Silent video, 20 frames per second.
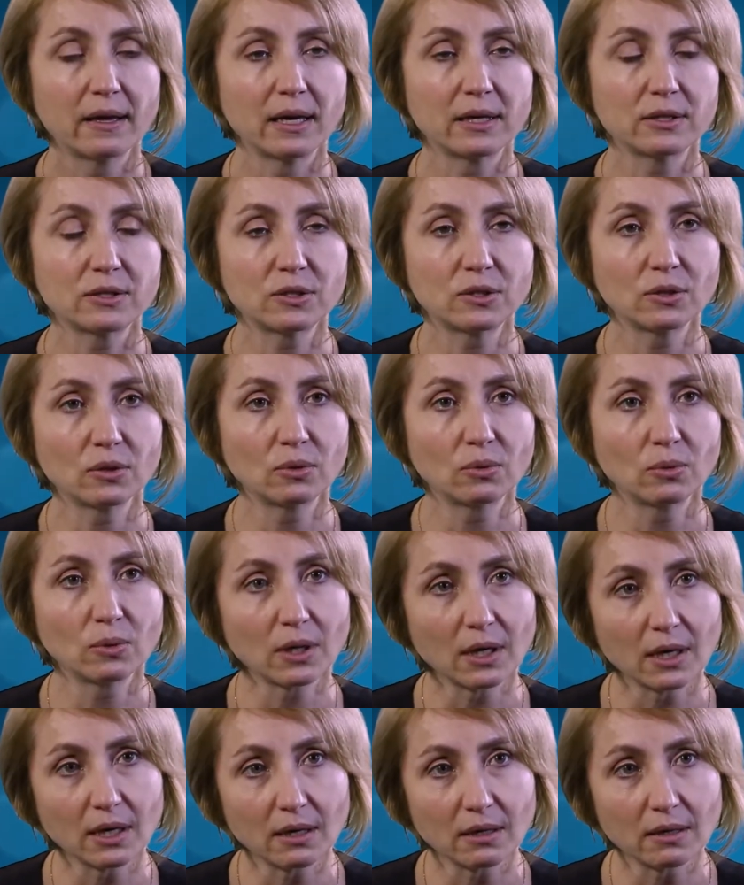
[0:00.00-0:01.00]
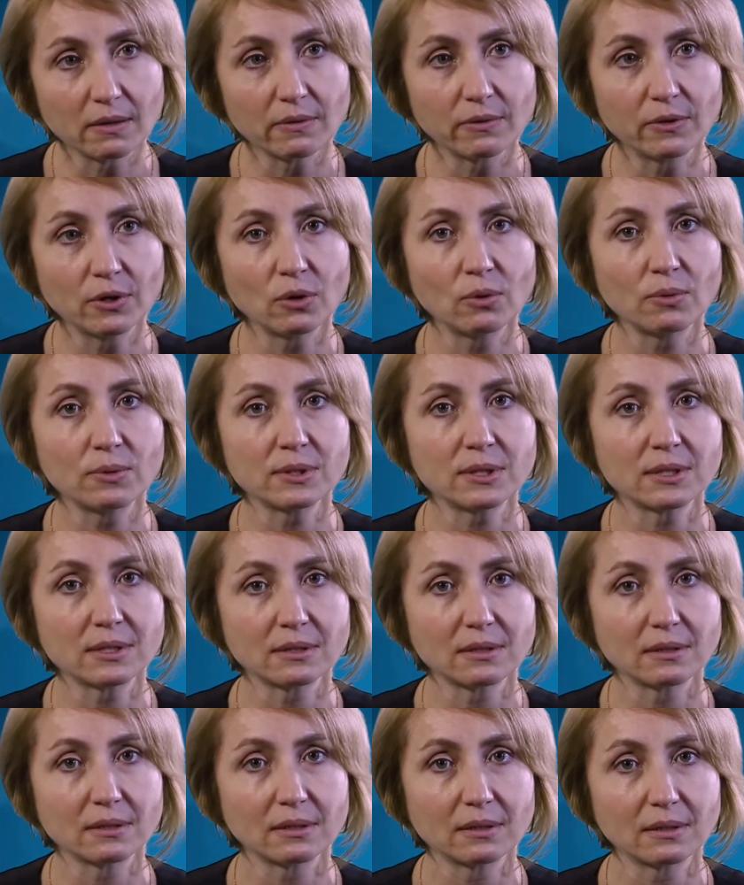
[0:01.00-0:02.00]
So
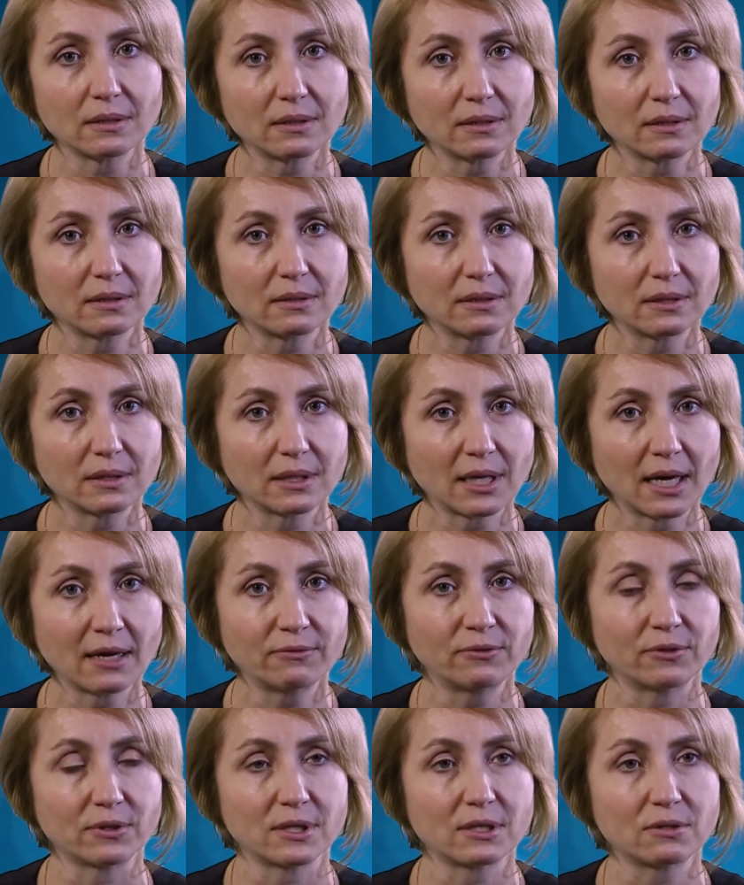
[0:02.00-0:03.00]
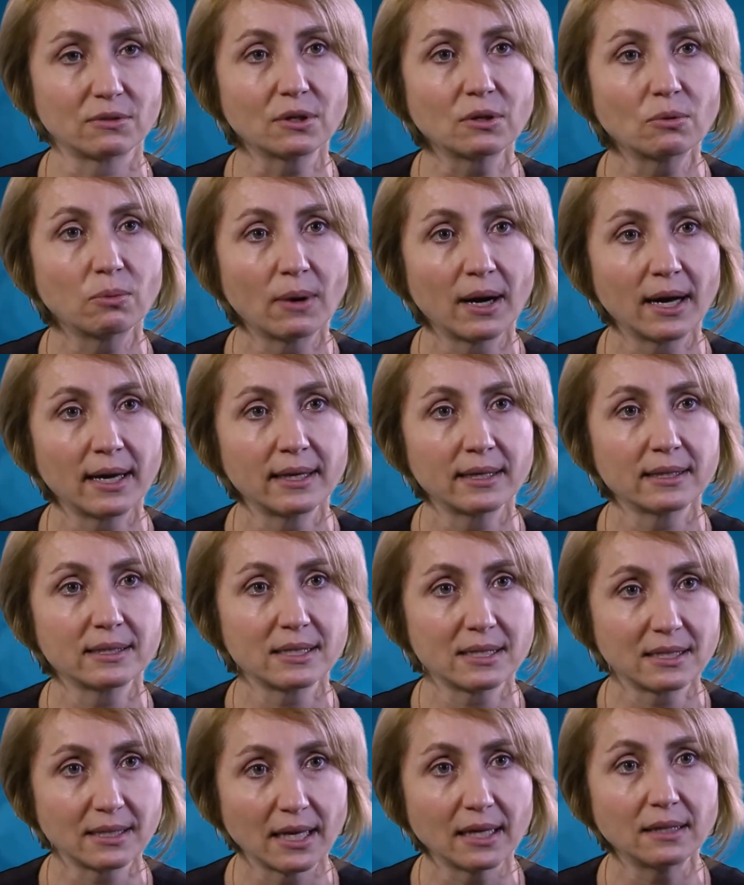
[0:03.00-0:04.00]
those efforts require
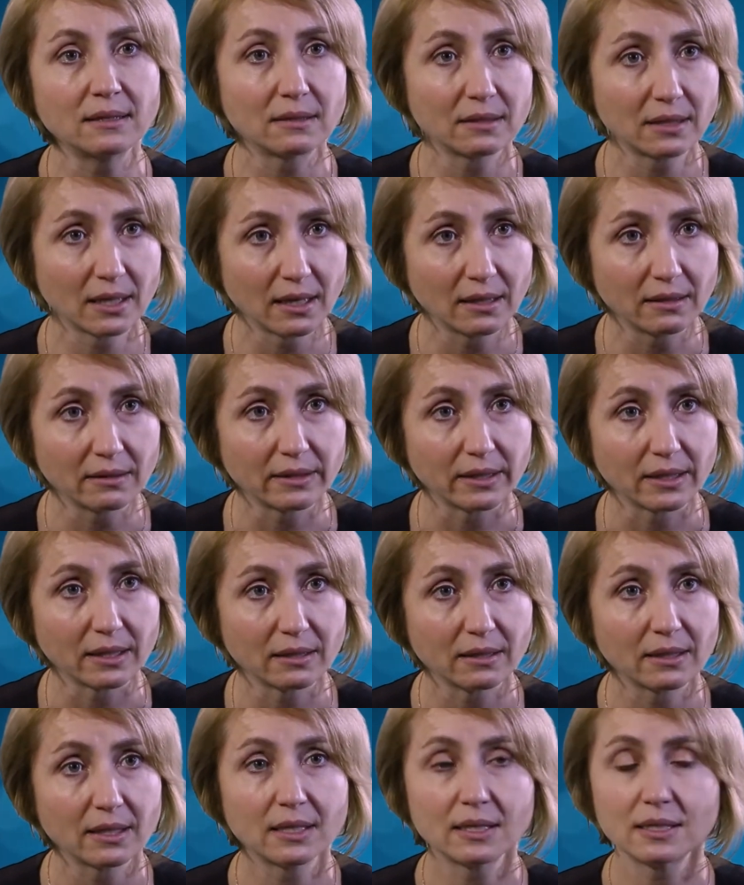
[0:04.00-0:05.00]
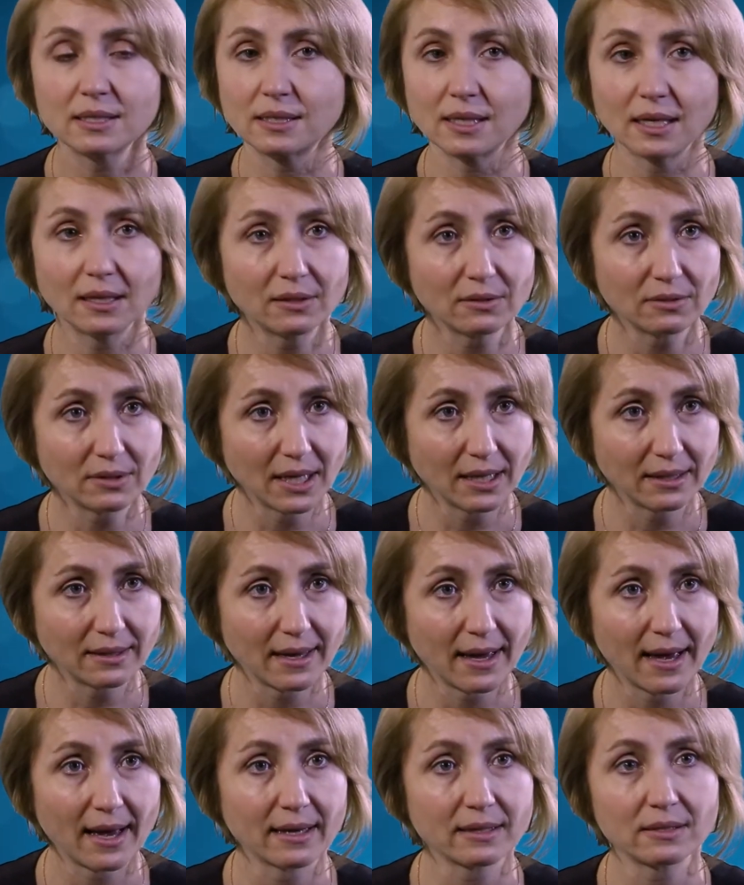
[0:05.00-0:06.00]
standard handling, standard
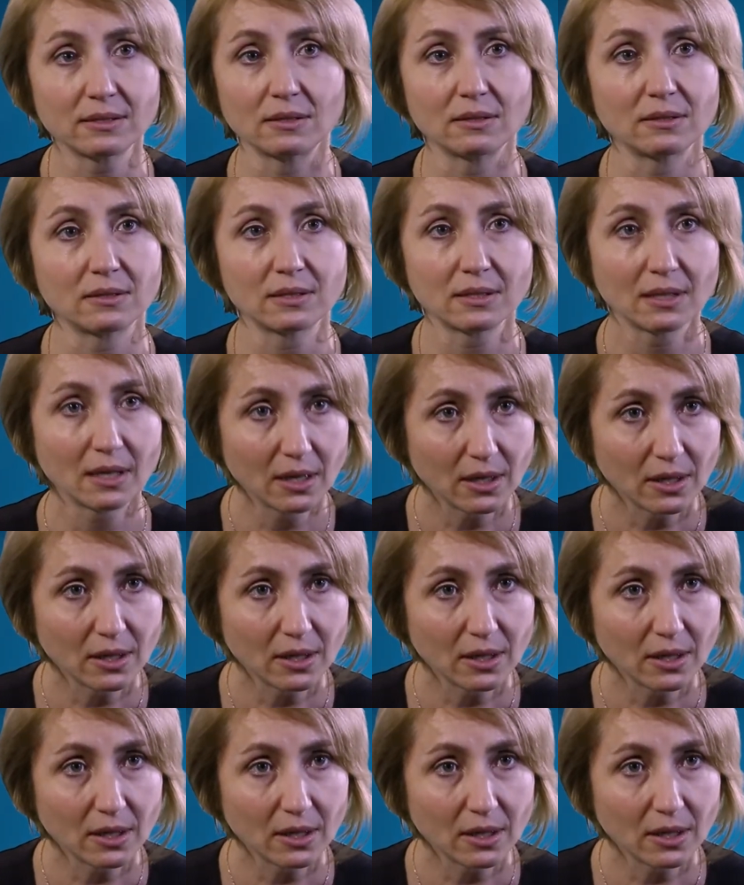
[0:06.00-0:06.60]
data access,